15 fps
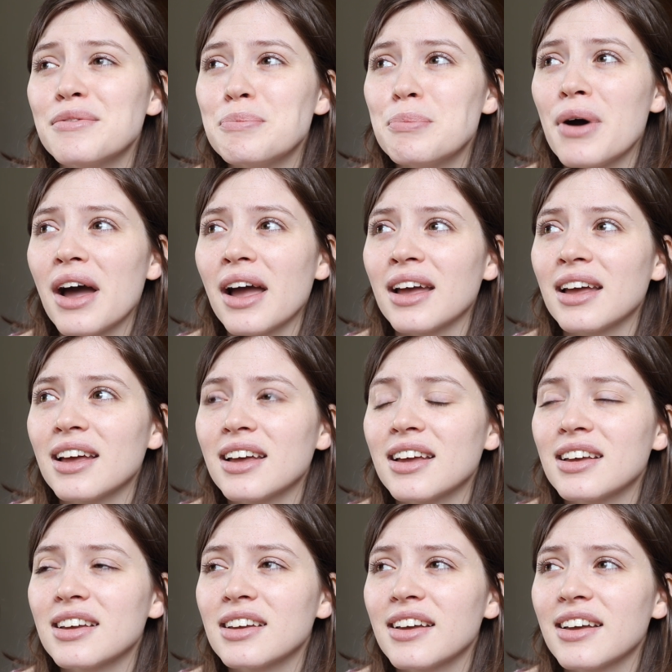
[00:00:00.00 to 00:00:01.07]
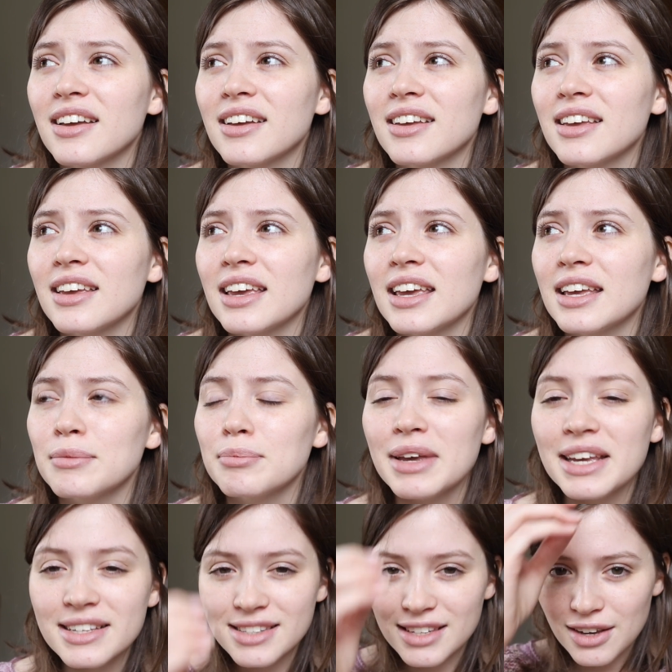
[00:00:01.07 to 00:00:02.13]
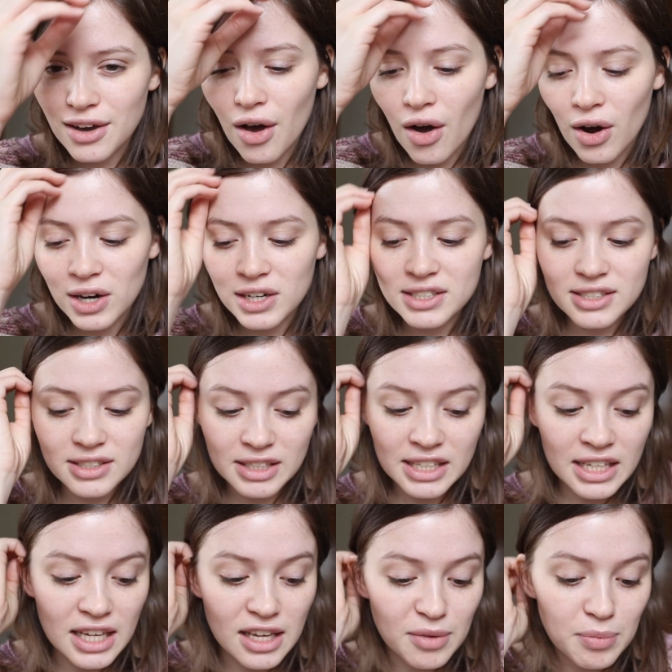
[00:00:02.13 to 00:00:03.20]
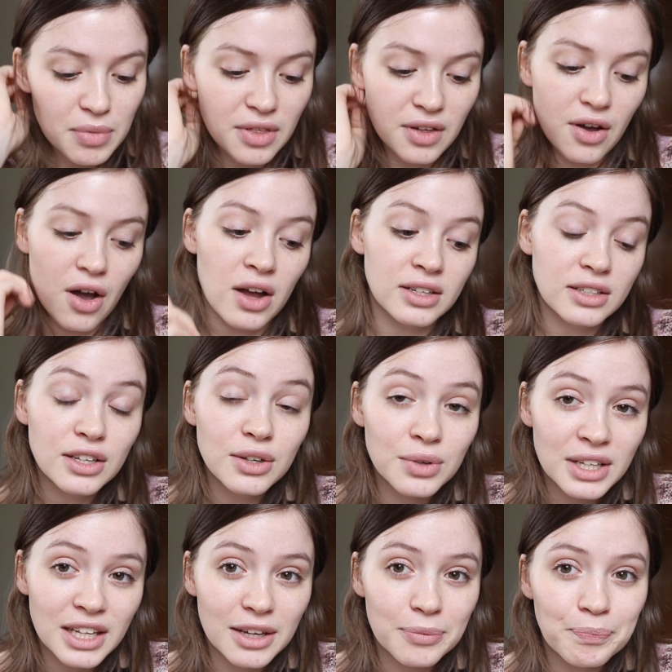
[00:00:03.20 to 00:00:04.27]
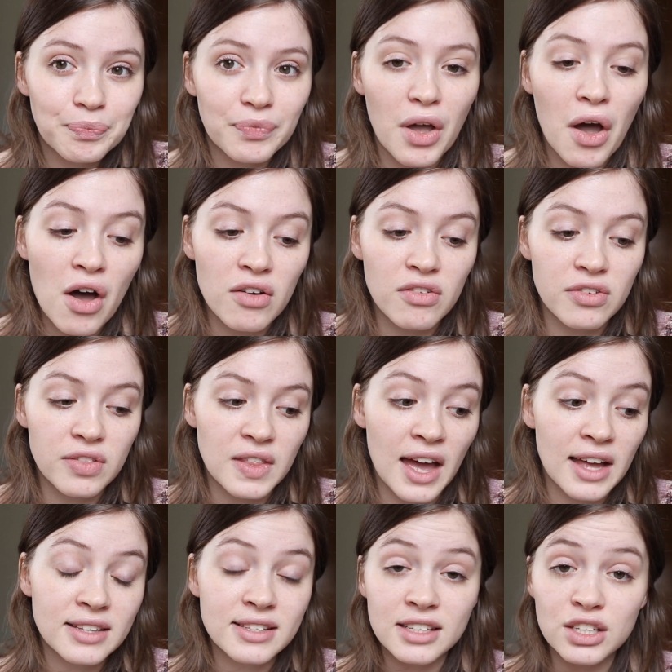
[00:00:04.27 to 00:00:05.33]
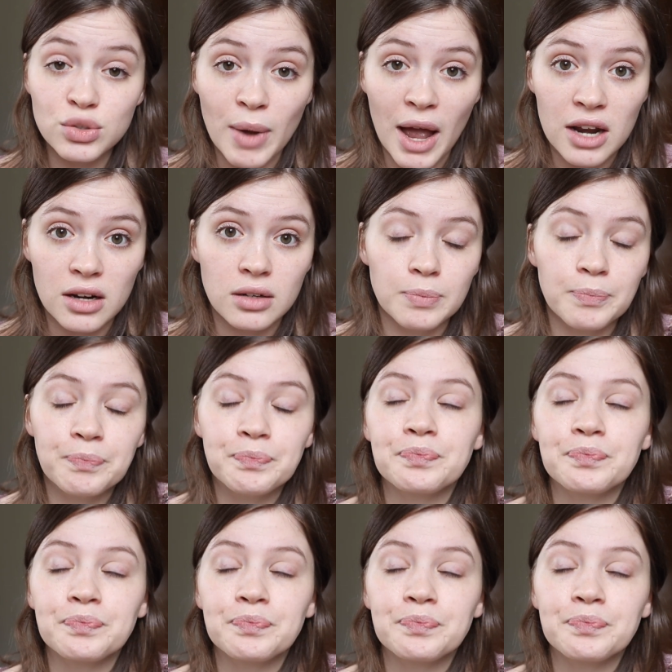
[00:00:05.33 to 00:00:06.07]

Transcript: But it makes it hard to keep the continuity of that stitch pattern